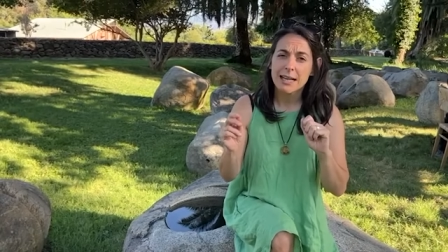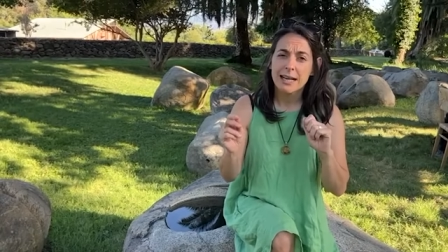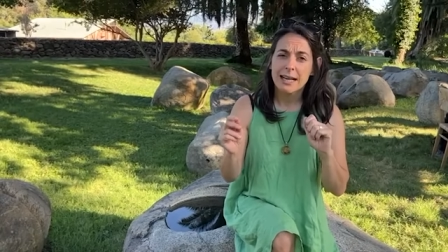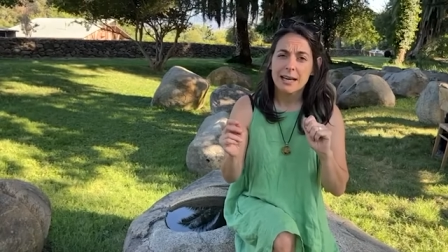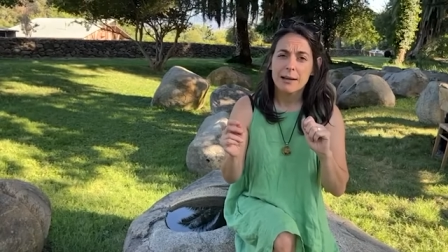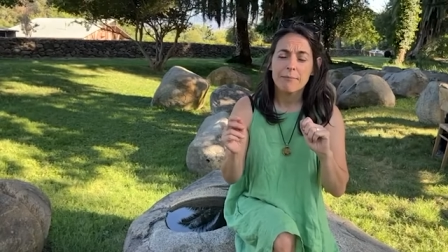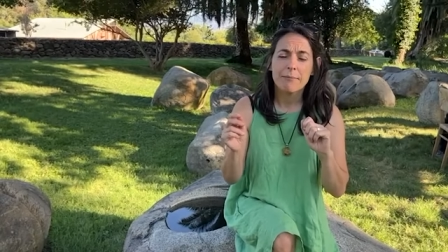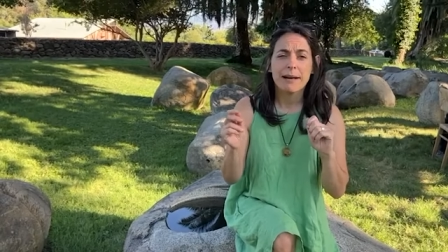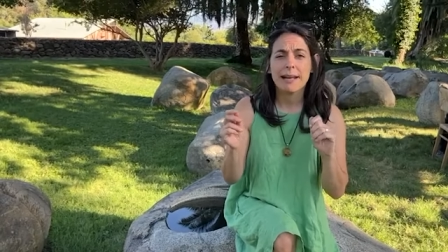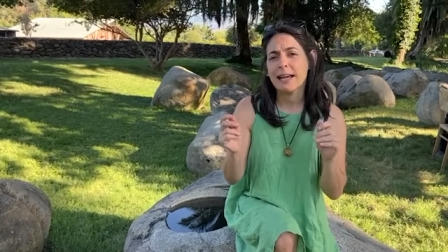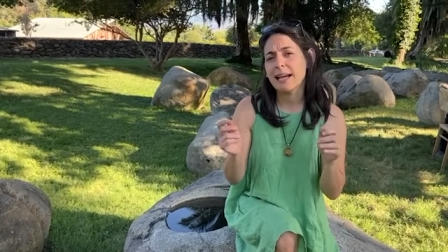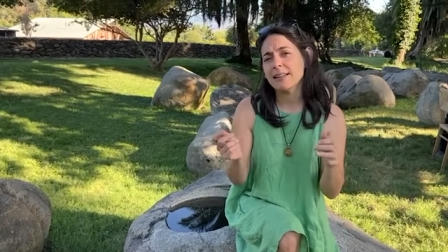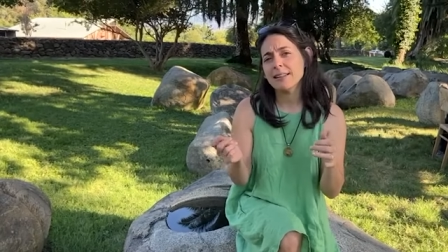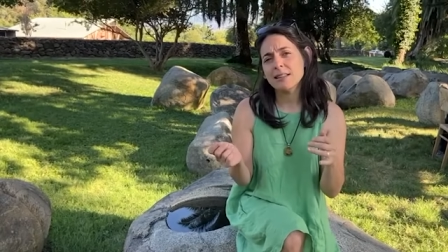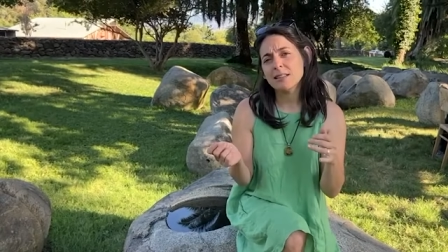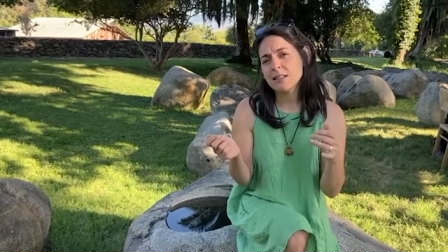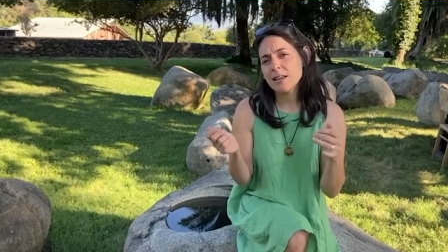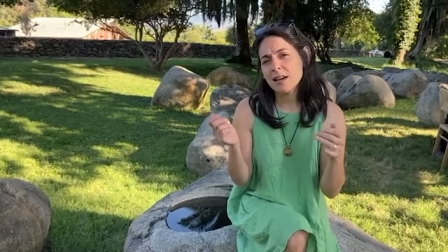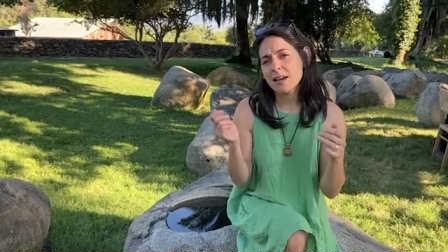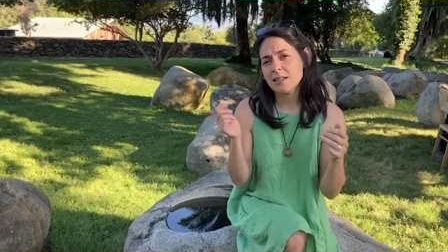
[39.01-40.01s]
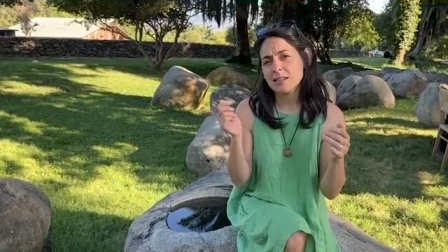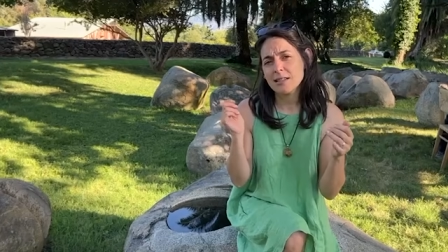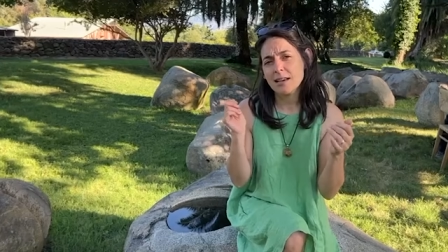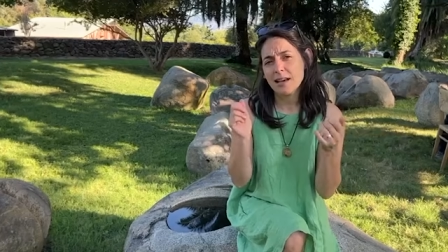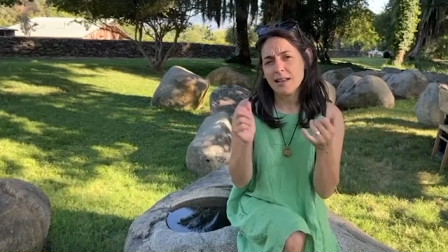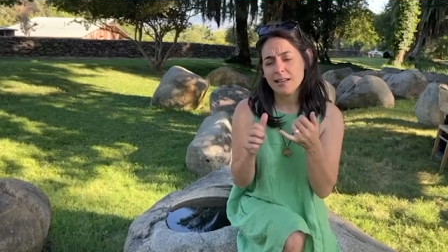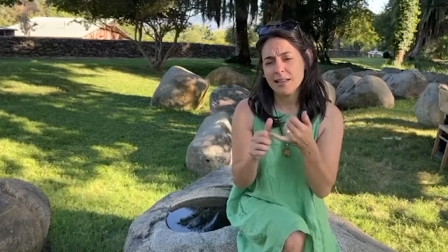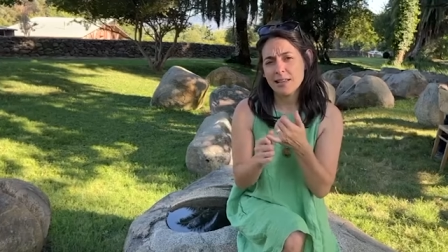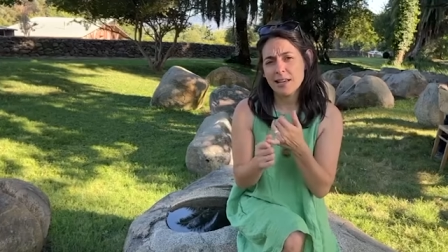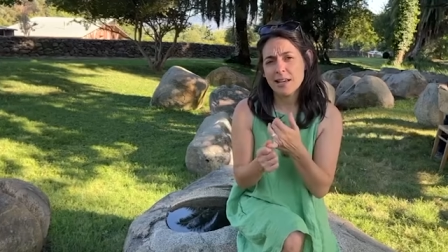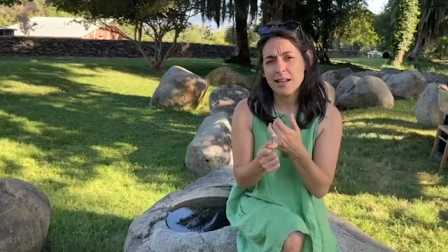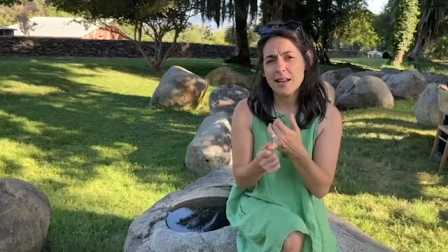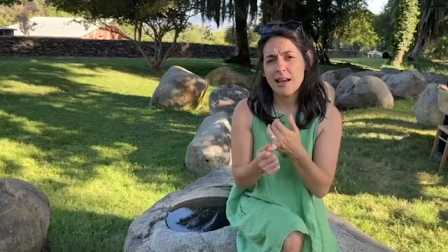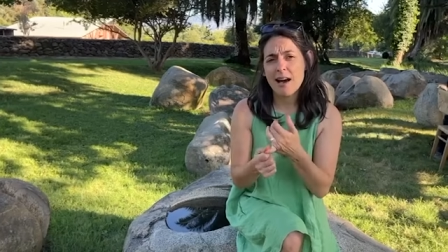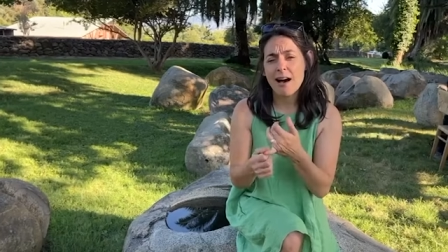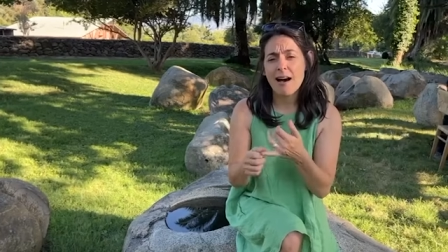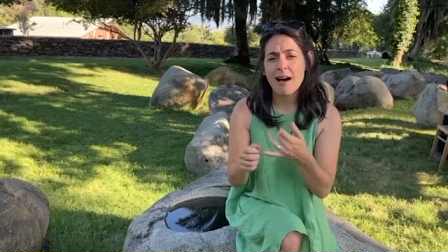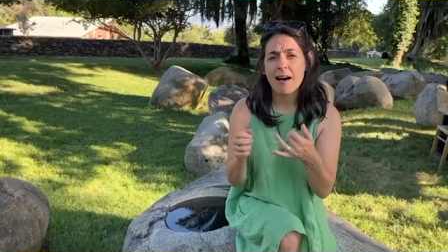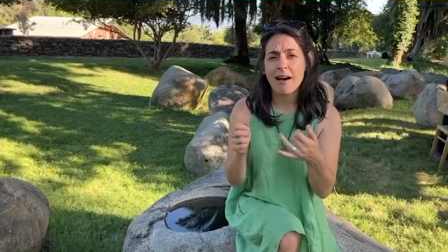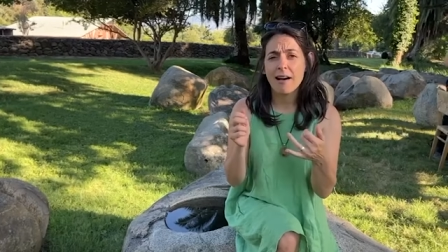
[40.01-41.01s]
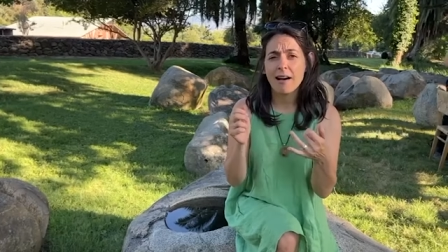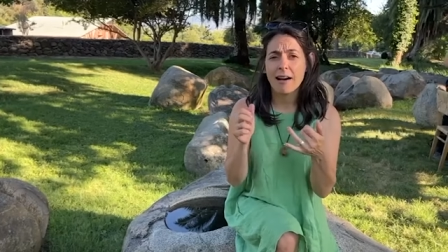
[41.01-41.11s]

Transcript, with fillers: And varieties as Cariñena,